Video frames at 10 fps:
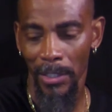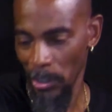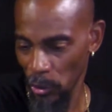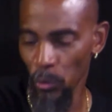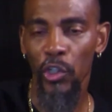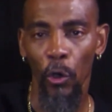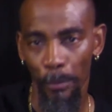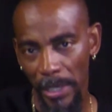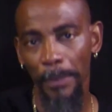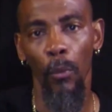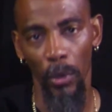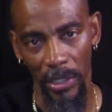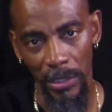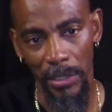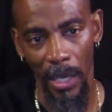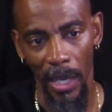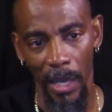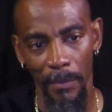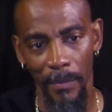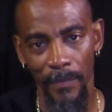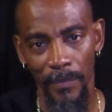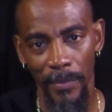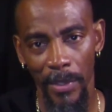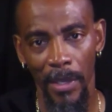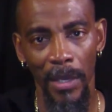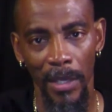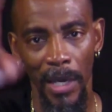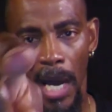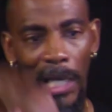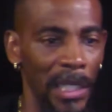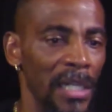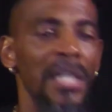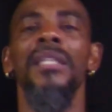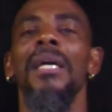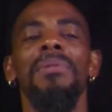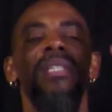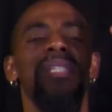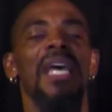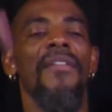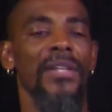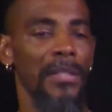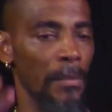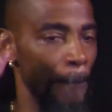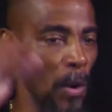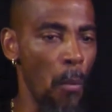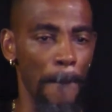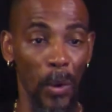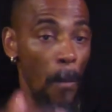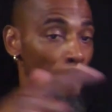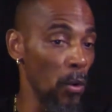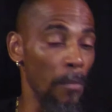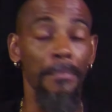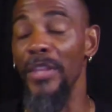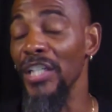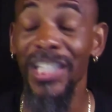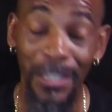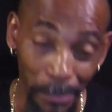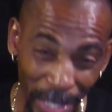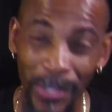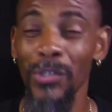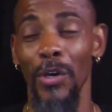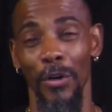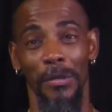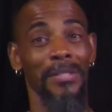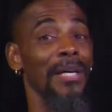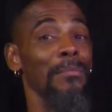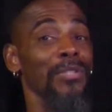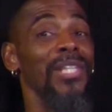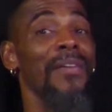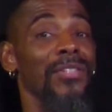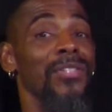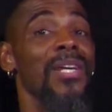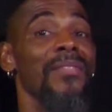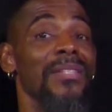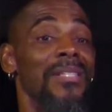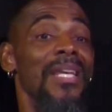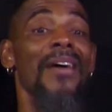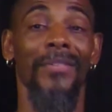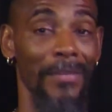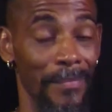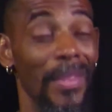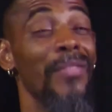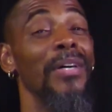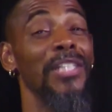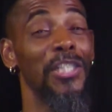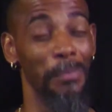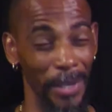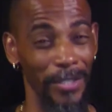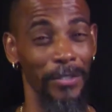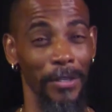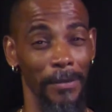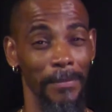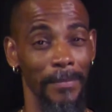You show people a good time. Holla. Number 7, boom, boom, boom, the spender. Number 777, the spender.